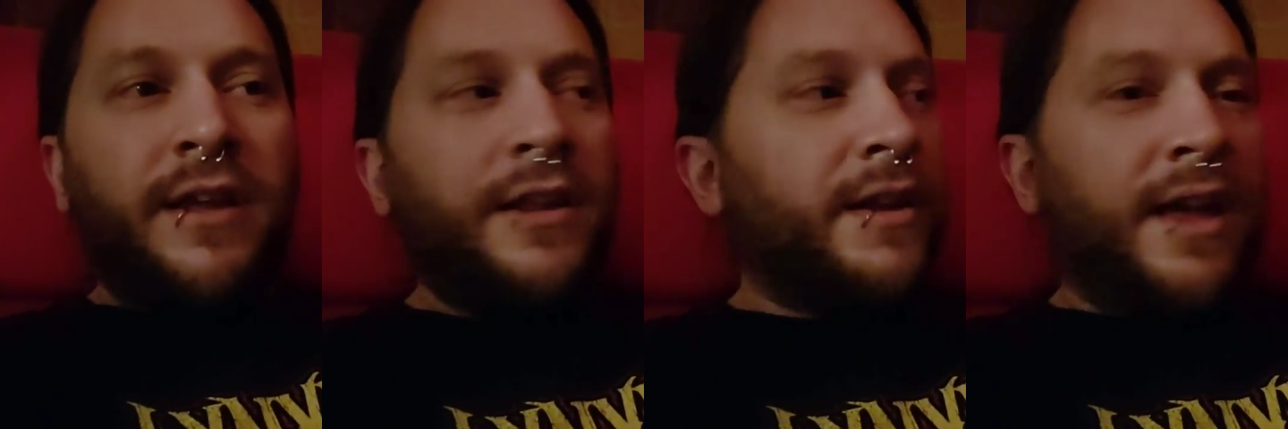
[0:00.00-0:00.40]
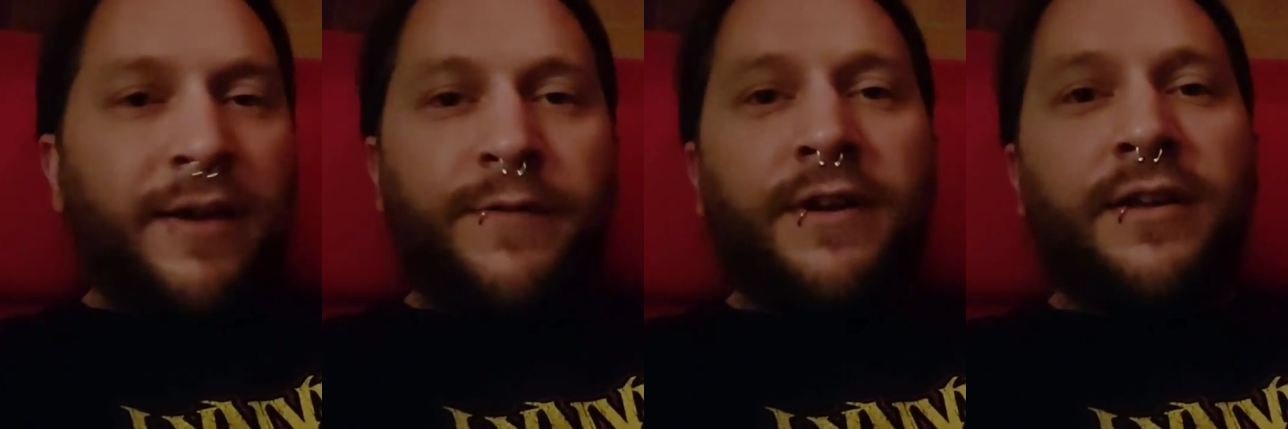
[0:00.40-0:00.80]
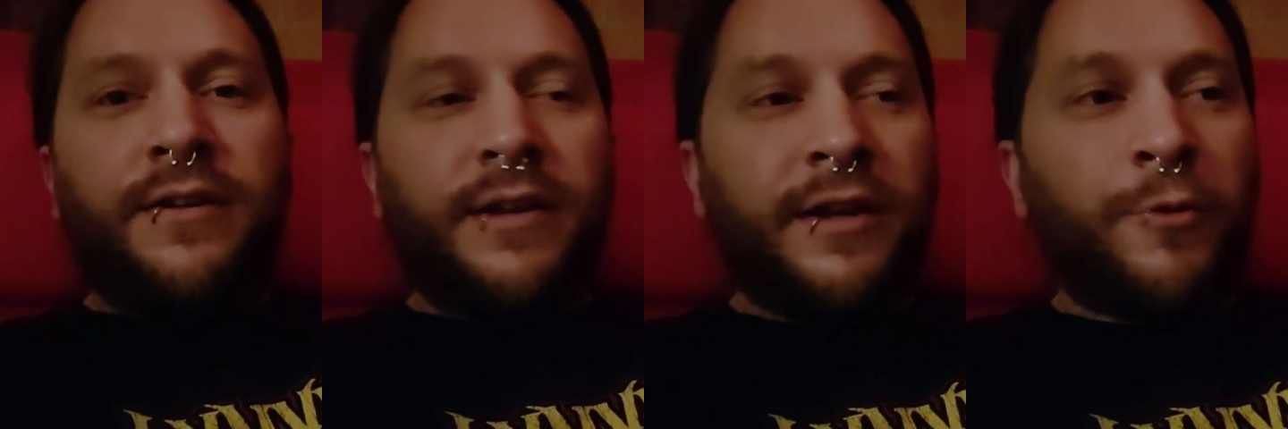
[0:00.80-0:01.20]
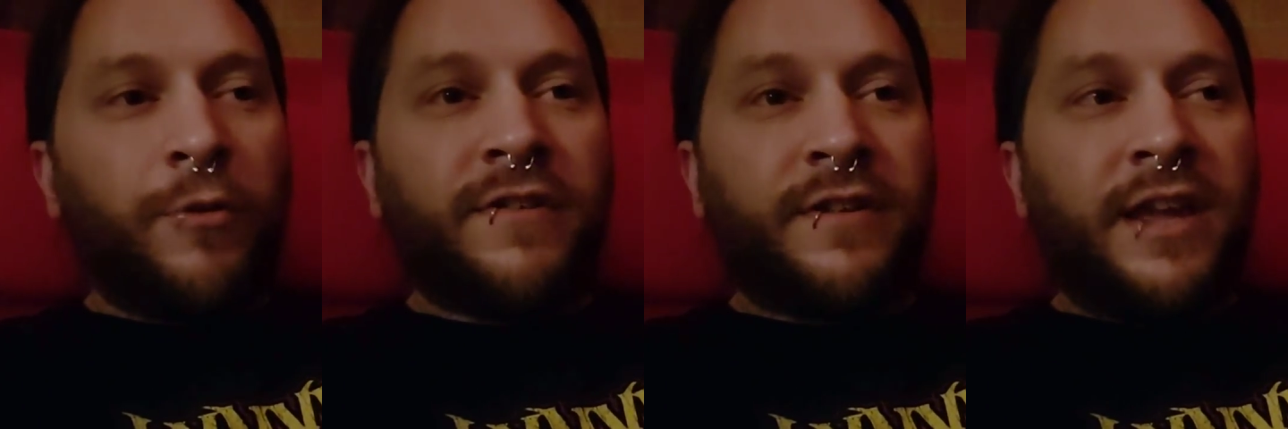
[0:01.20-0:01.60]
They didn't have any, and the
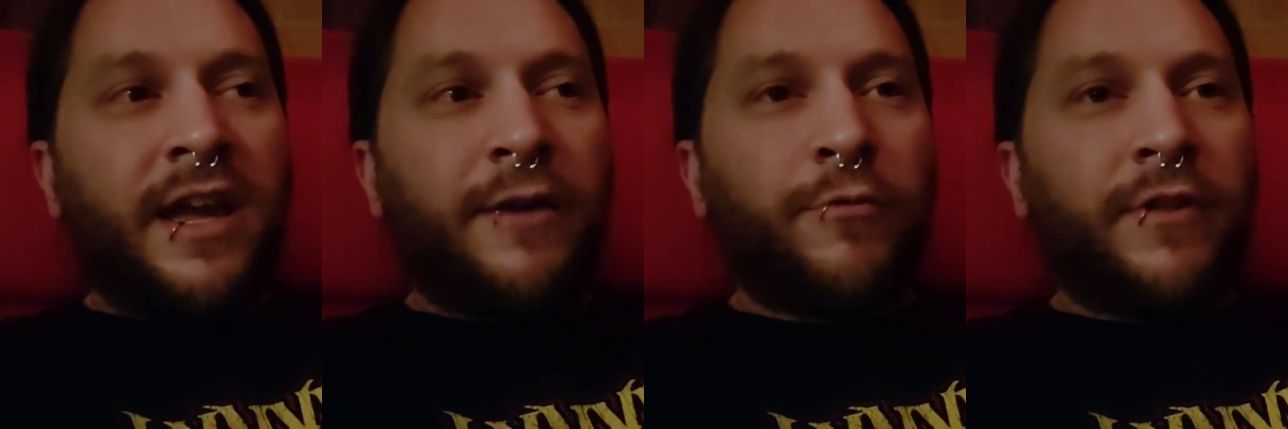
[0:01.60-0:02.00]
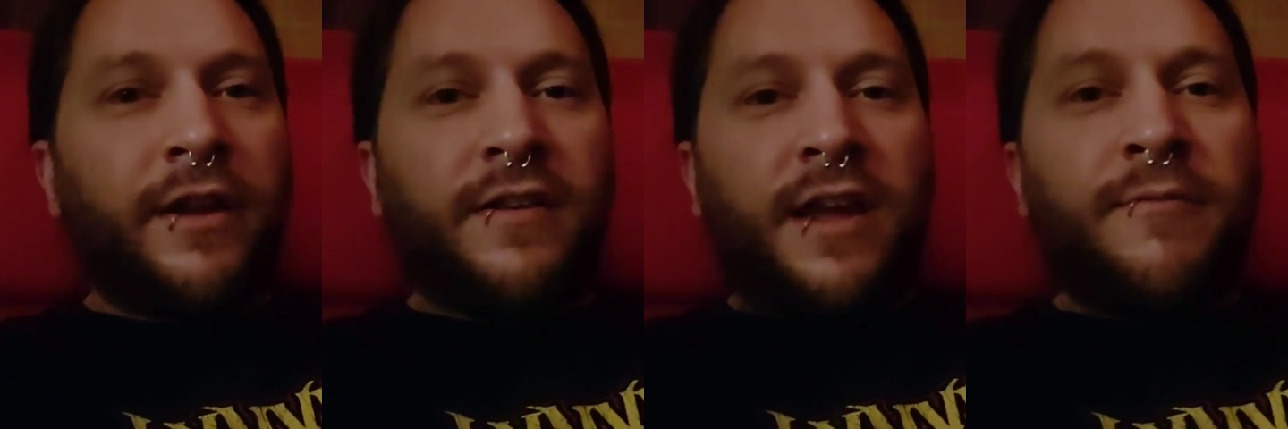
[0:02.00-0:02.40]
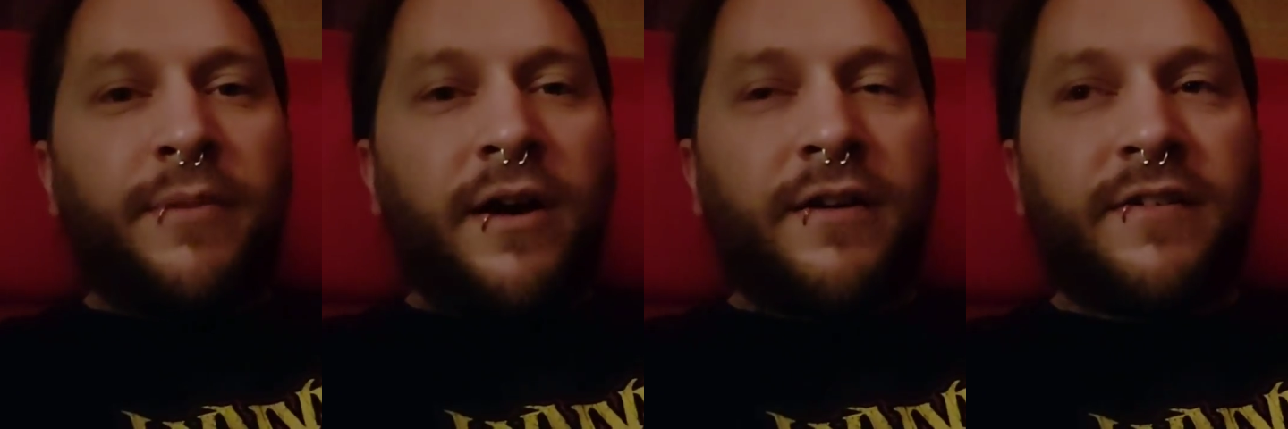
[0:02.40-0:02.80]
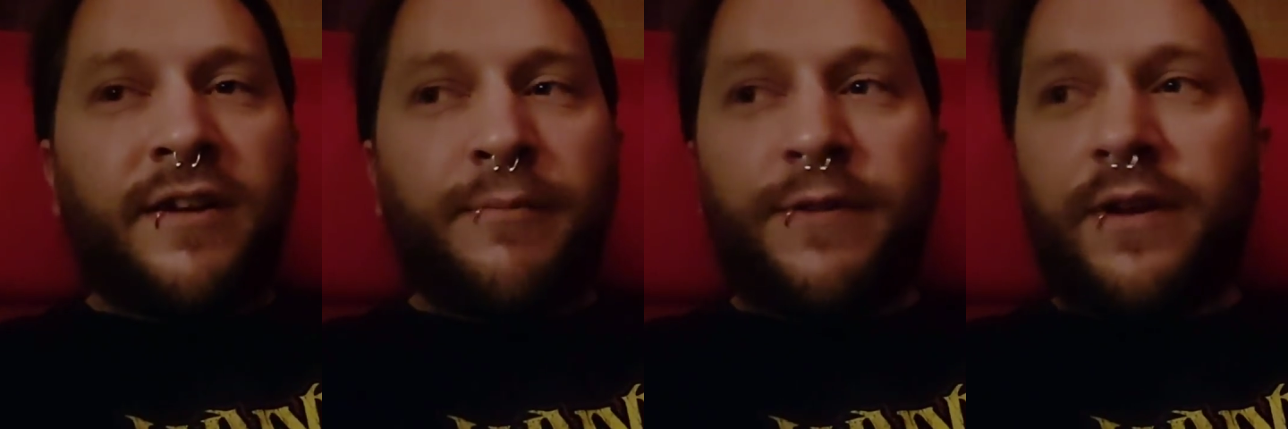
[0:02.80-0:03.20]
ones that they had were like 10
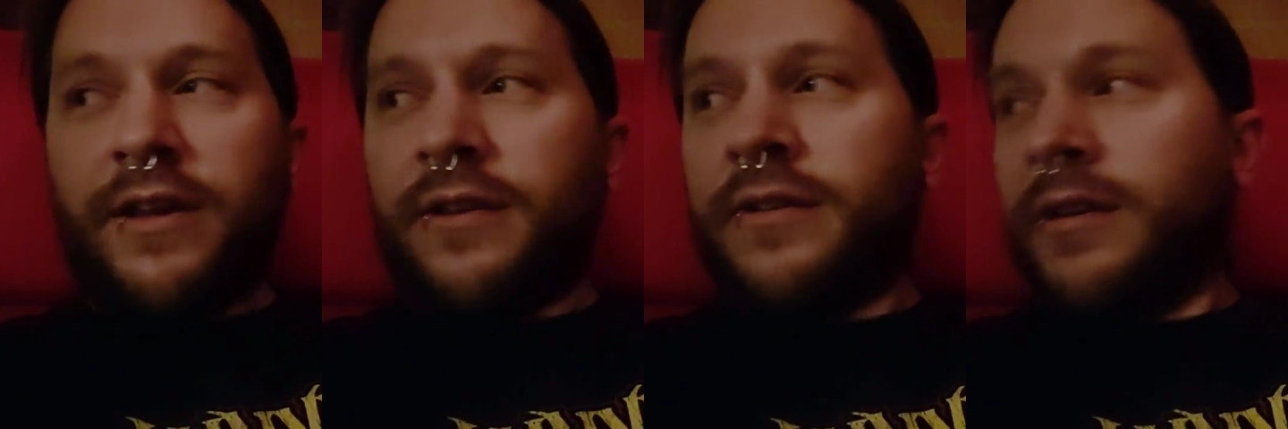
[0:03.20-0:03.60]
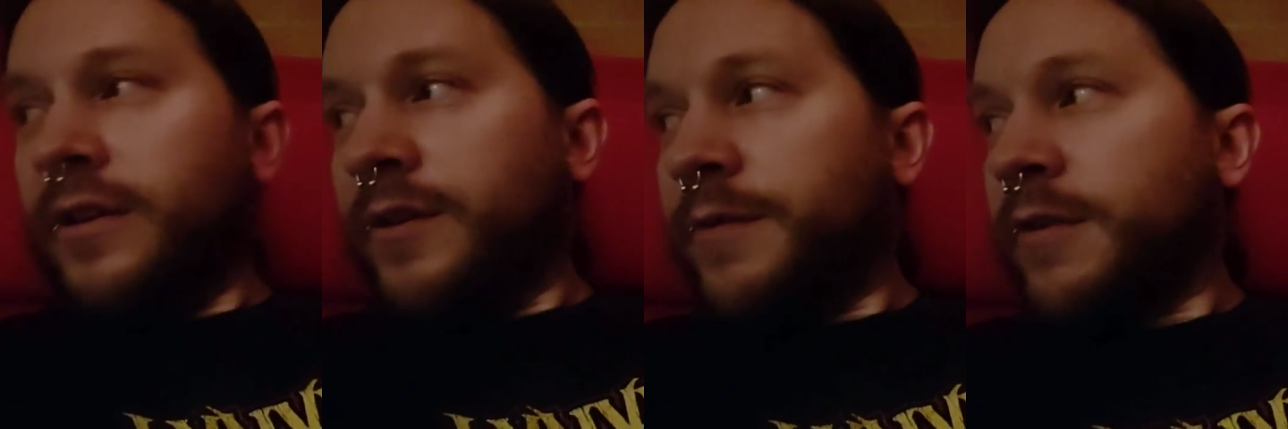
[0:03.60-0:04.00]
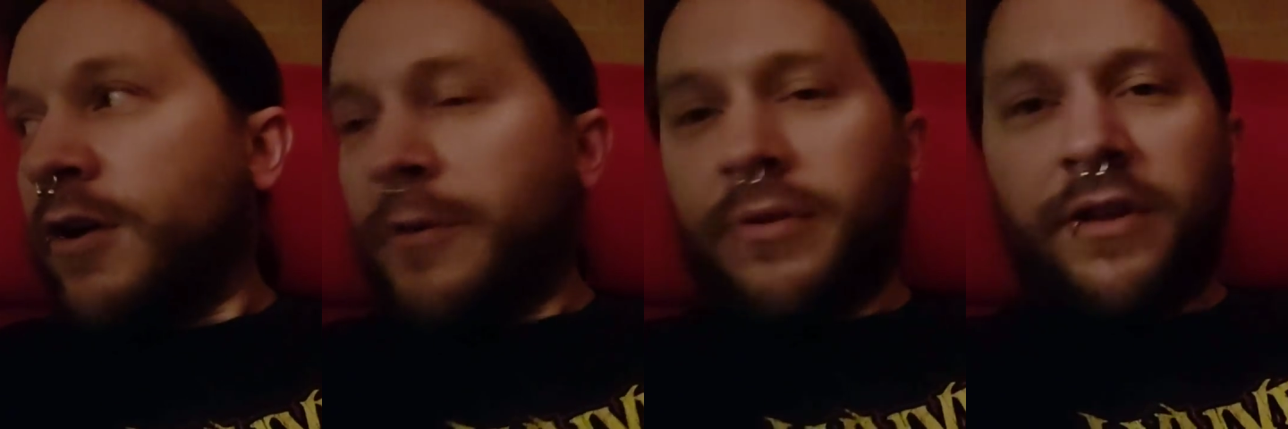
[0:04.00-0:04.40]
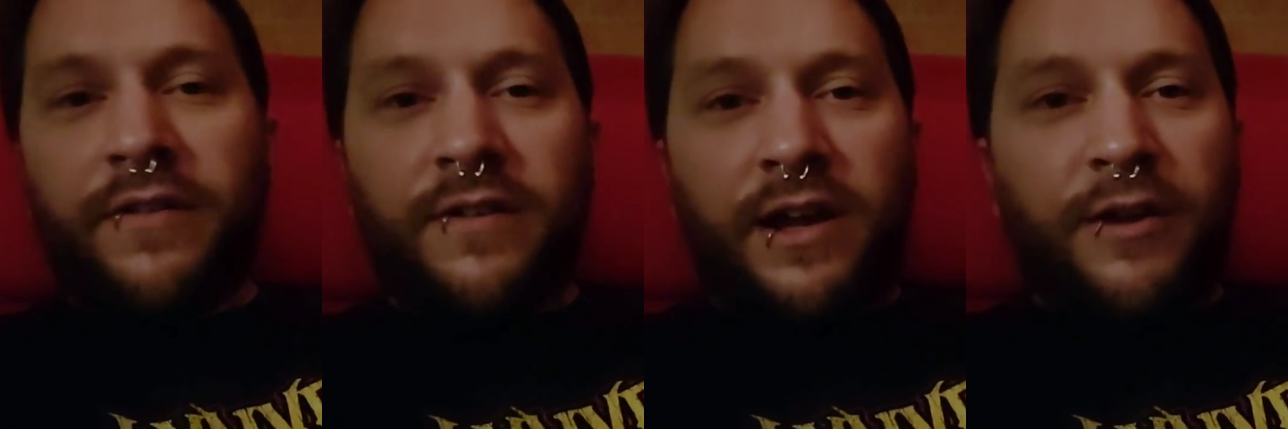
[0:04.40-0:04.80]
bucks, and I'm thinking for our place,